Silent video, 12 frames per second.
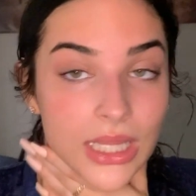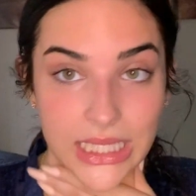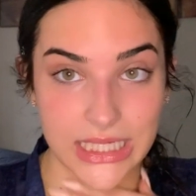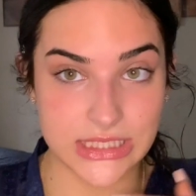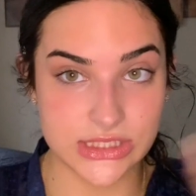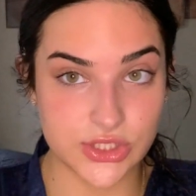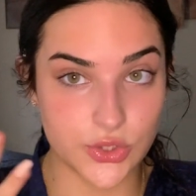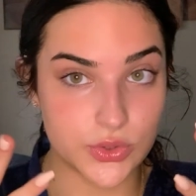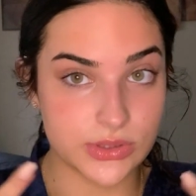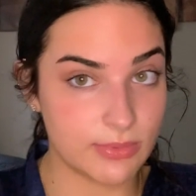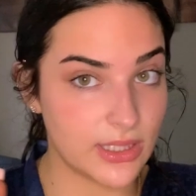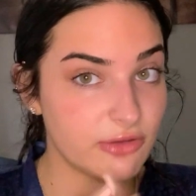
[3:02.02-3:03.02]
and
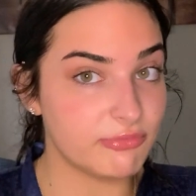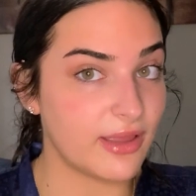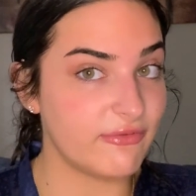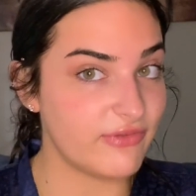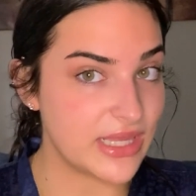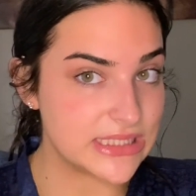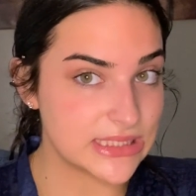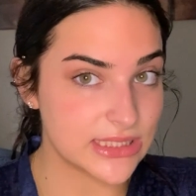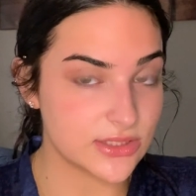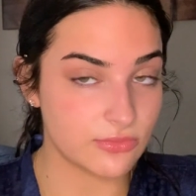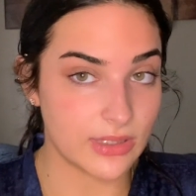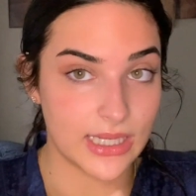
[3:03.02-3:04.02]
excuse me if my face
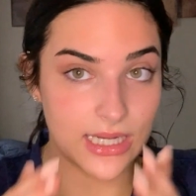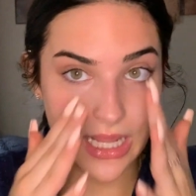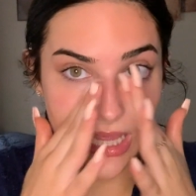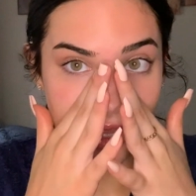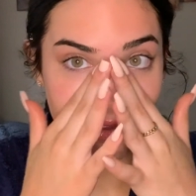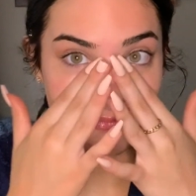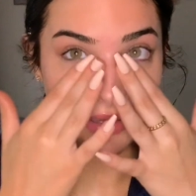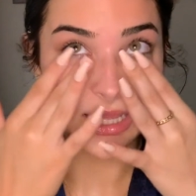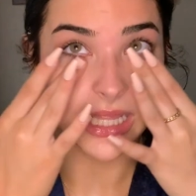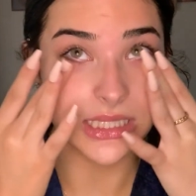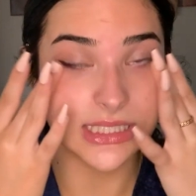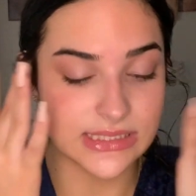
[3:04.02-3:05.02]
gets red, I have
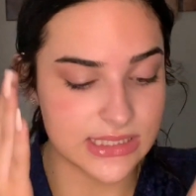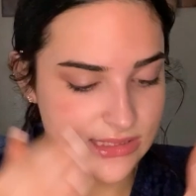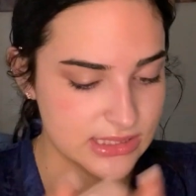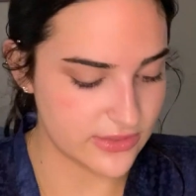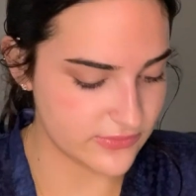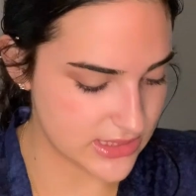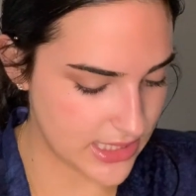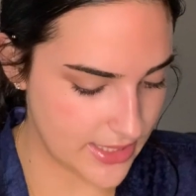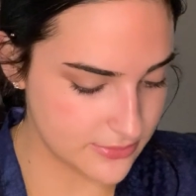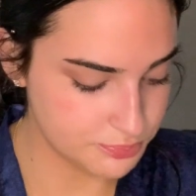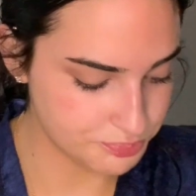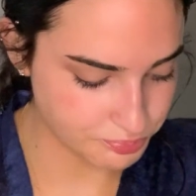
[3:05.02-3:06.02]
hella sensitive
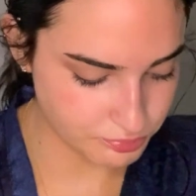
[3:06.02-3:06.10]
skin,